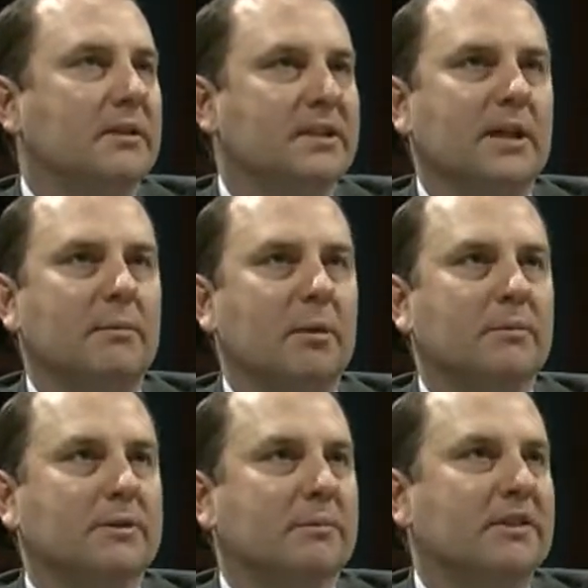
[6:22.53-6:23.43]
the State
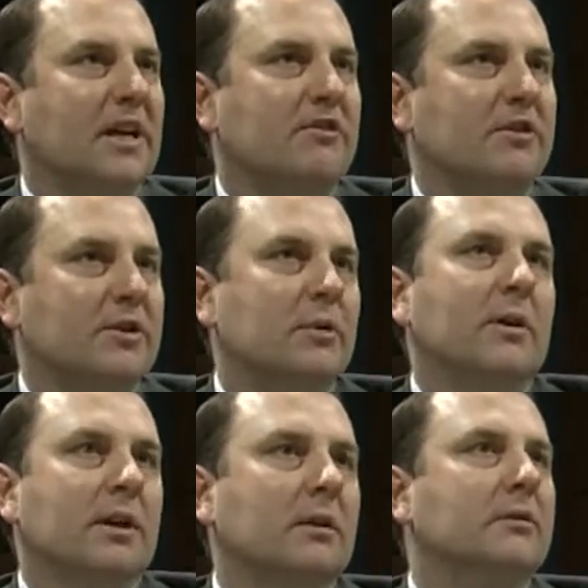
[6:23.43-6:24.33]
Department's possession do
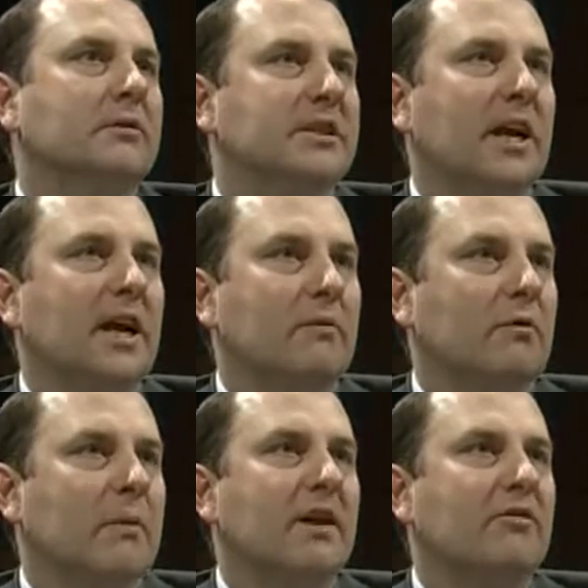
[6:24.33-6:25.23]
include CIA
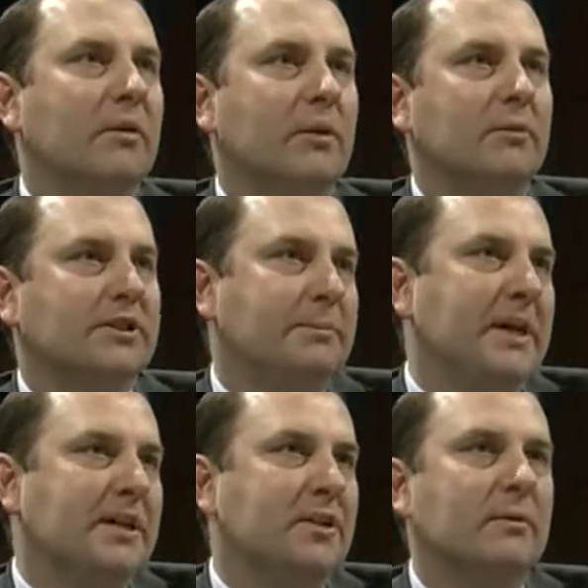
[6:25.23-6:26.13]
information that would
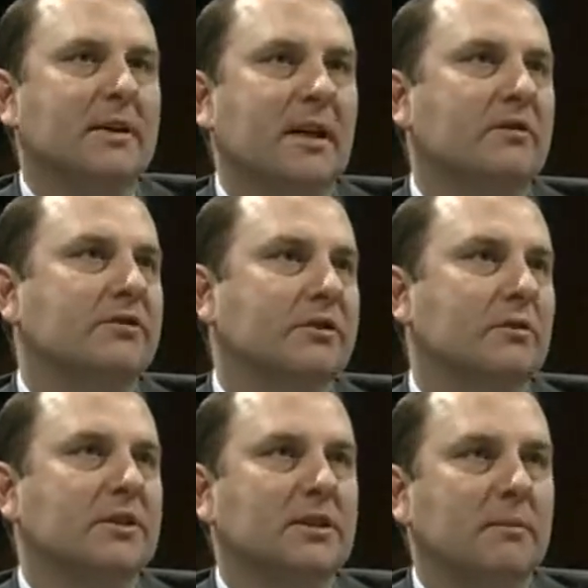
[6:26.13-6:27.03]
speak to intelligence
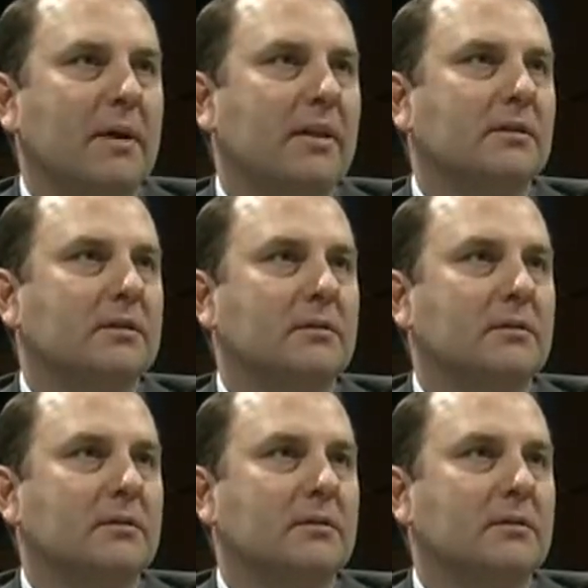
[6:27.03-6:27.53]
sources and methods.